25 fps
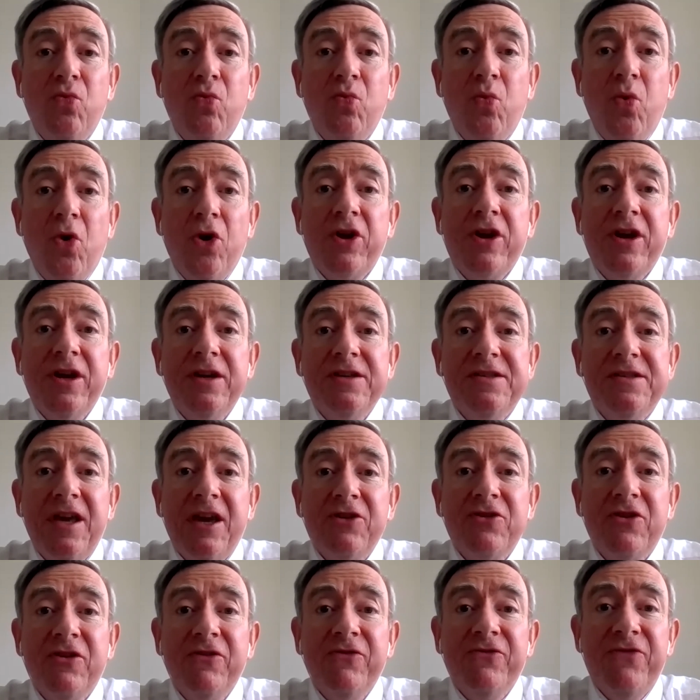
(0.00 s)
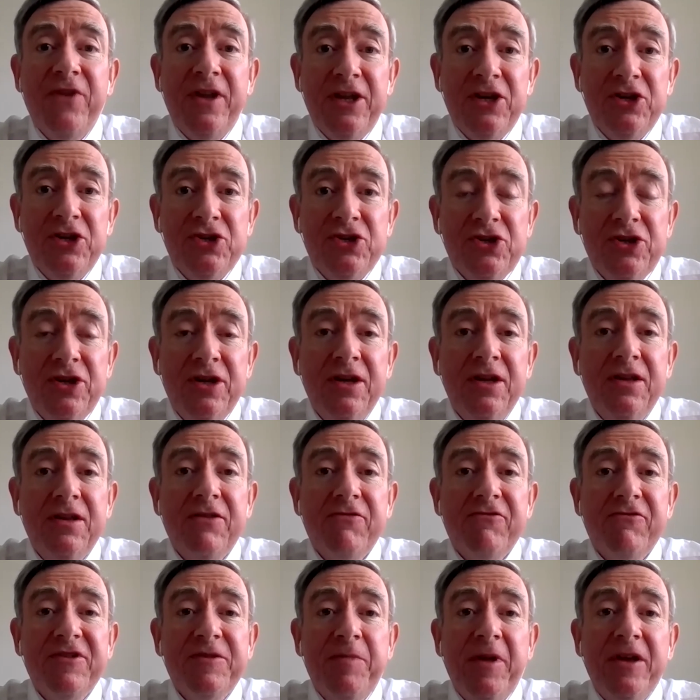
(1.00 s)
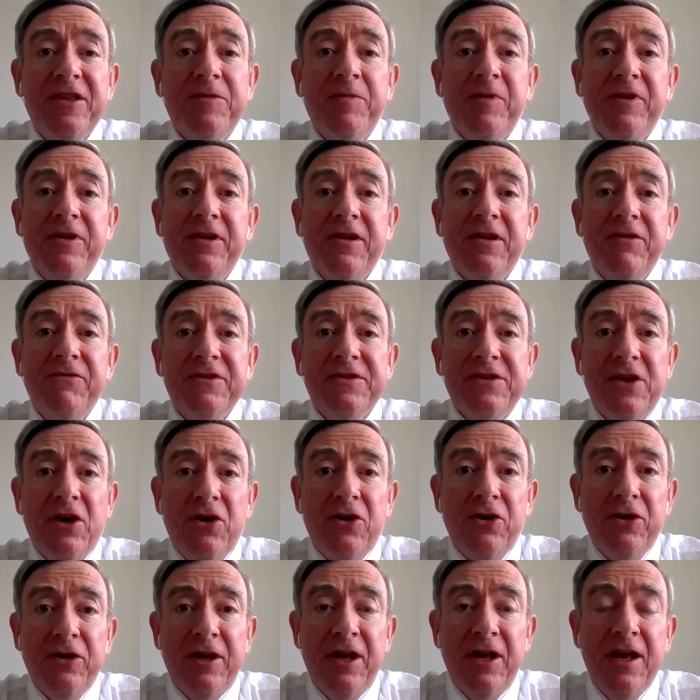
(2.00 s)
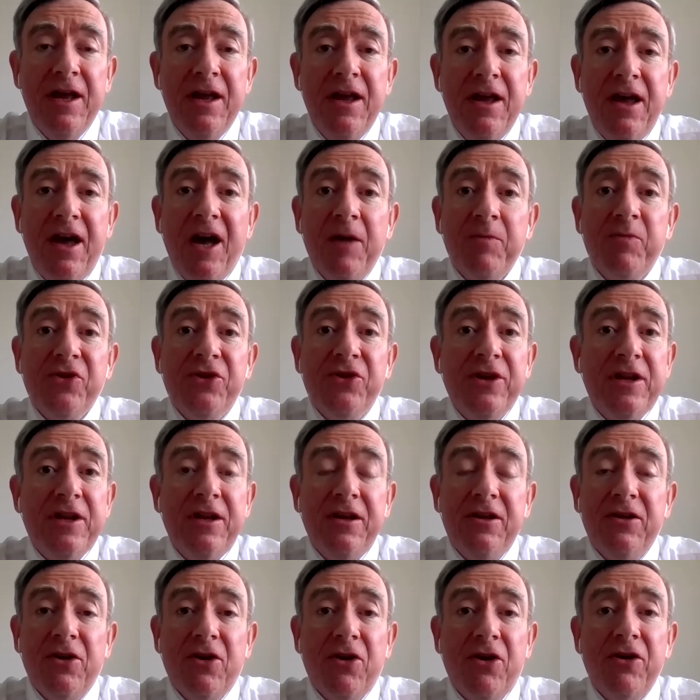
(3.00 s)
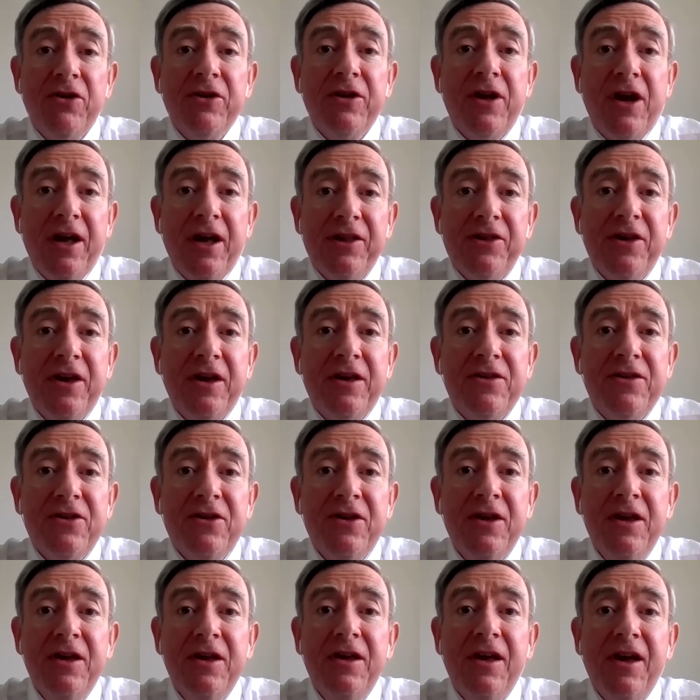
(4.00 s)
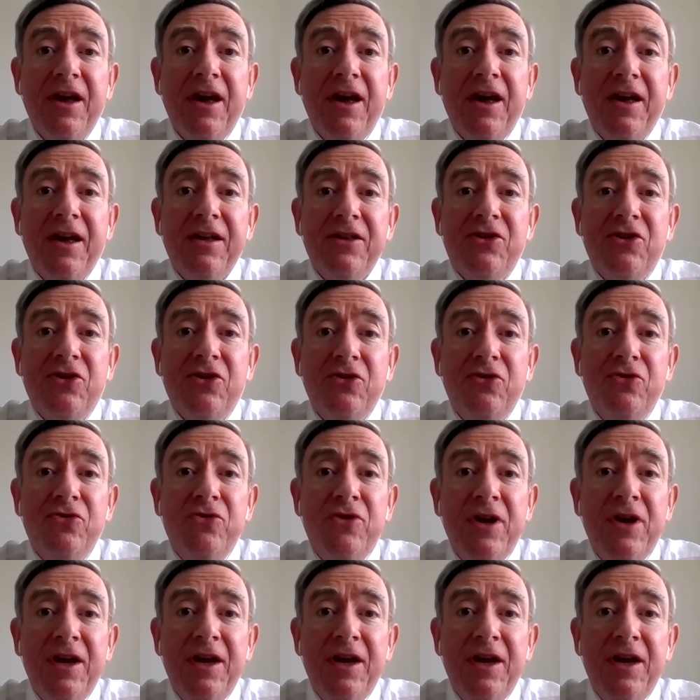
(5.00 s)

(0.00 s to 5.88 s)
Work as yet unfinished, the responsibility of us all, and particularly in the current context, to